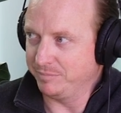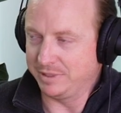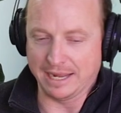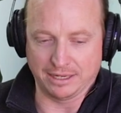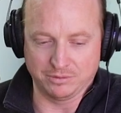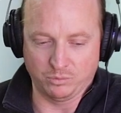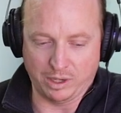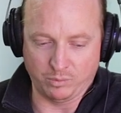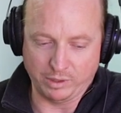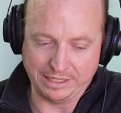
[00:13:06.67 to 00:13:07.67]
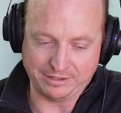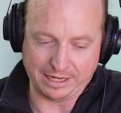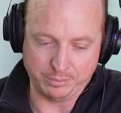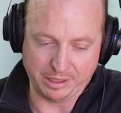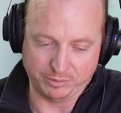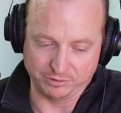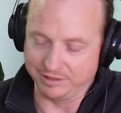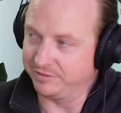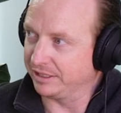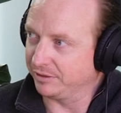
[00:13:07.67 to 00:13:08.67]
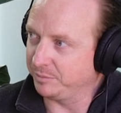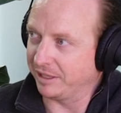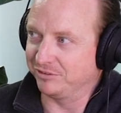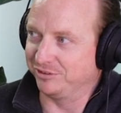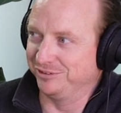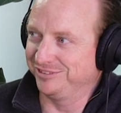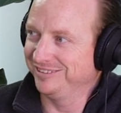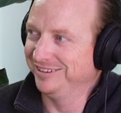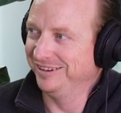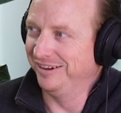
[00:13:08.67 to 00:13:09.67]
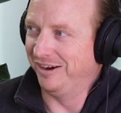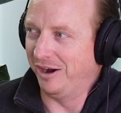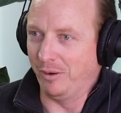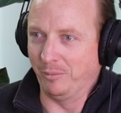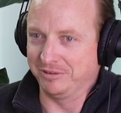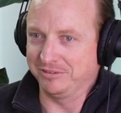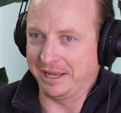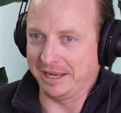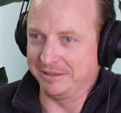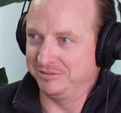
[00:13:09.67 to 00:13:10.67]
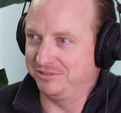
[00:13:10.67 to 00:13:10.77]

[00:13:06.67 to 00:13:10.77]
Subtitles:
yet when we take people's living expenses, I would say